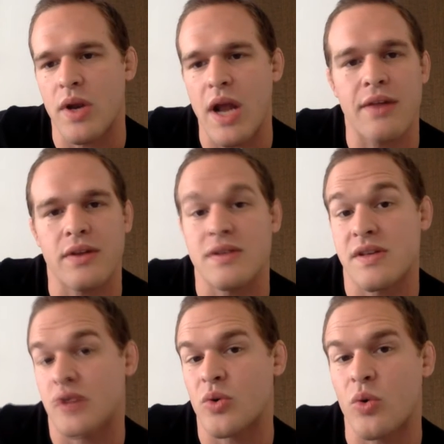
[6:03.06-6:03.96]
an athlete's
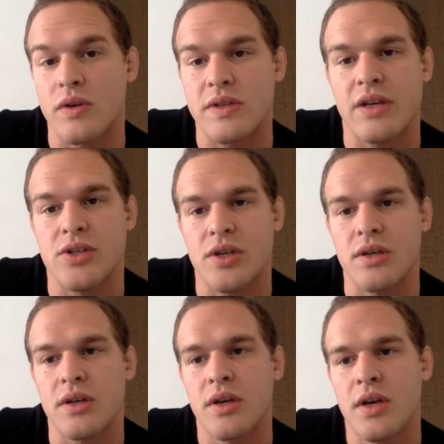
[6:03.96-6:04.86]
sexual
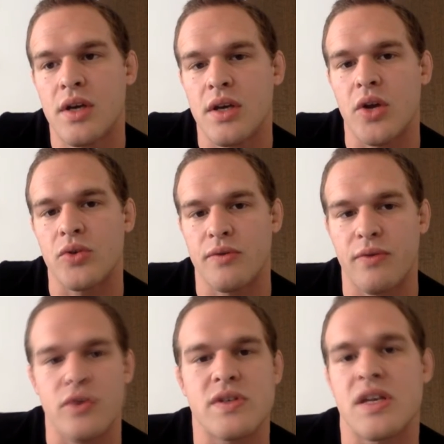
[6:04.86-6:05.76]
orientation. You know,
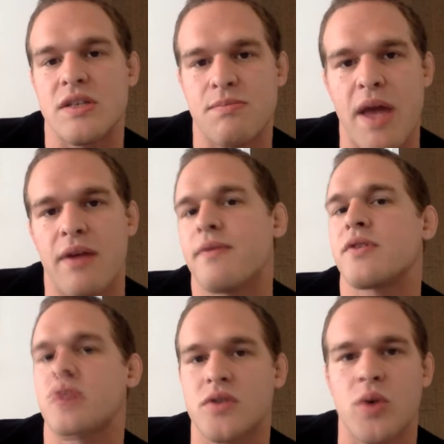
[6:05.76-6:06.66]
diversity is
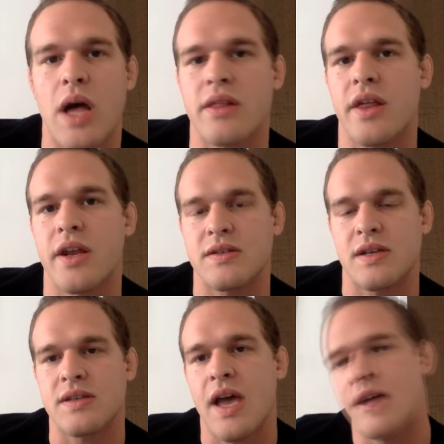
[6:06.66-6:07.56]
beneficial to athletic
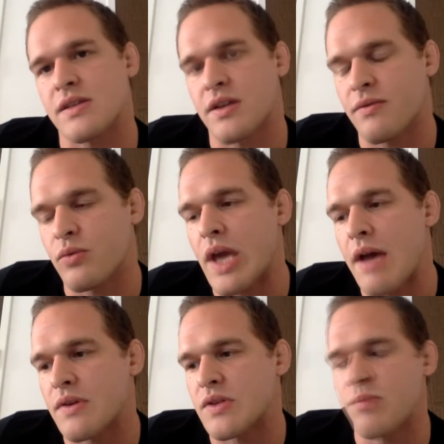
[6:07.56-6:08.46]
success. And if we
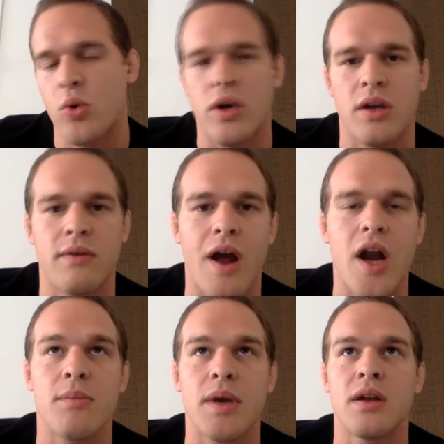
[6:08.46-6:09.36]
have a sporting
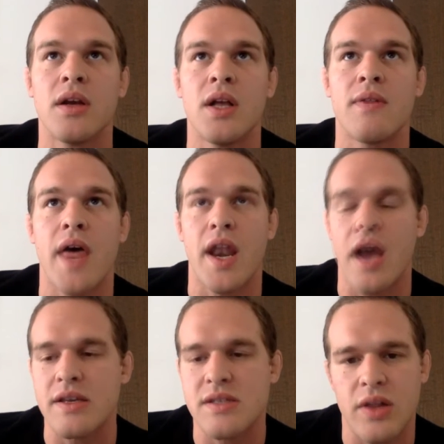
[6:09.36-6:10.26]
environment that
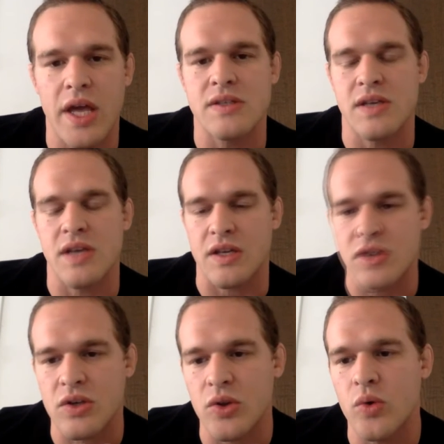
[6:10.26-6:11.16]
isolates,
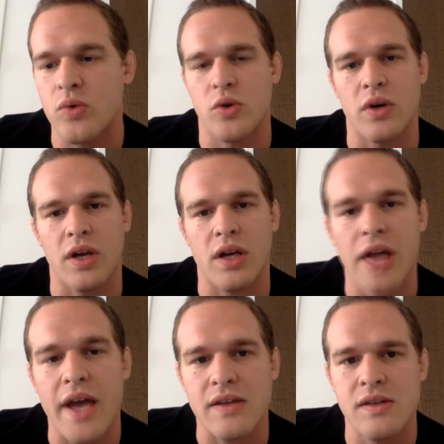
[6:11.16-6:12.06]
excludes, or
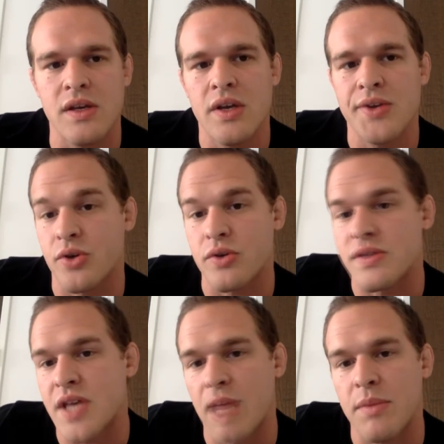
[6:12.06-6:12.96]
neglects certain
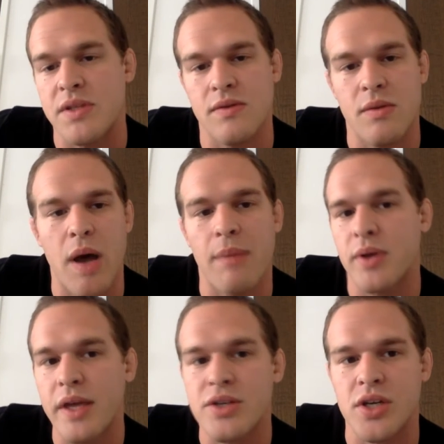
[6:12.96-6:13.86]
segments of the
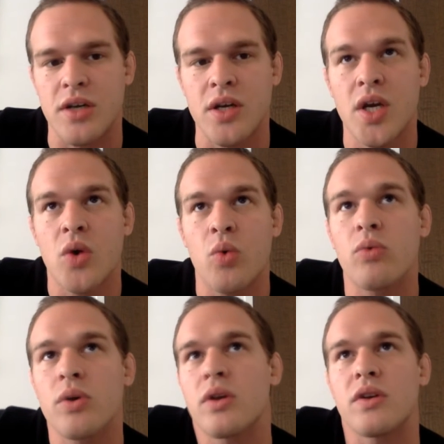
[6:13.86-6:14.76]
population,
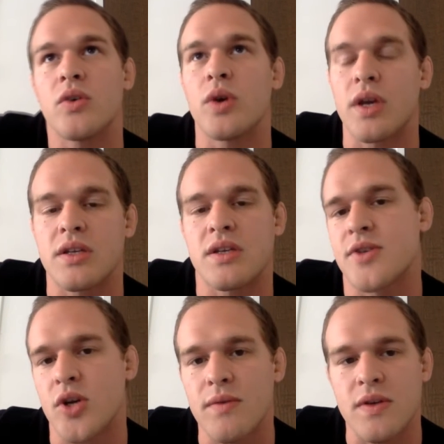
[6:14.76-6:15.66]
we're really doing a
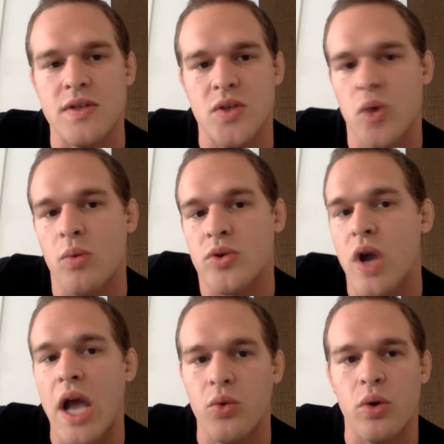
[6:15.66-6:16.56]
disservice to what we're
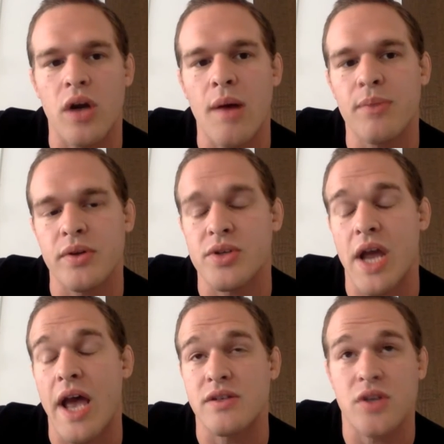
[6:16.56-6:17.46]
trying to
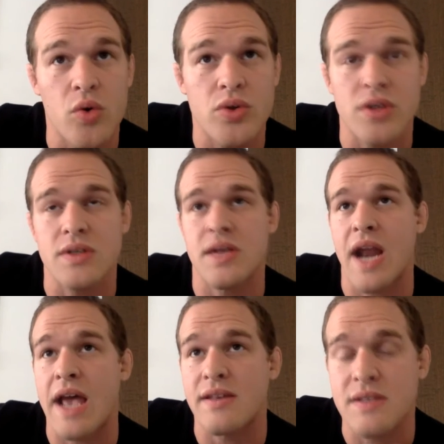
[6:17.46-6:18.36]
accomplish as coaches
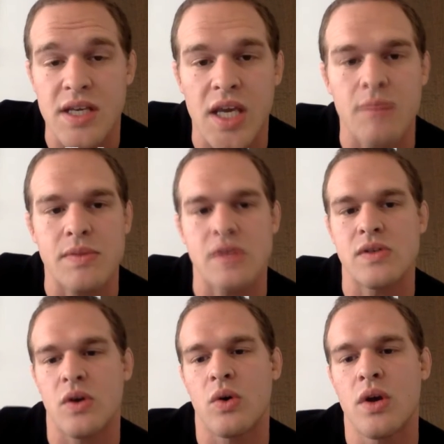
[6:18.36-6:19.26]
and as teams. And
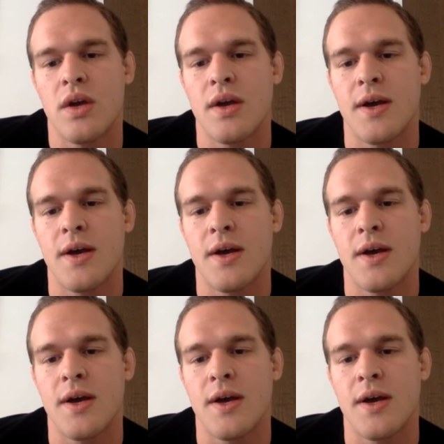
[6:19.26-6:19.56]
so,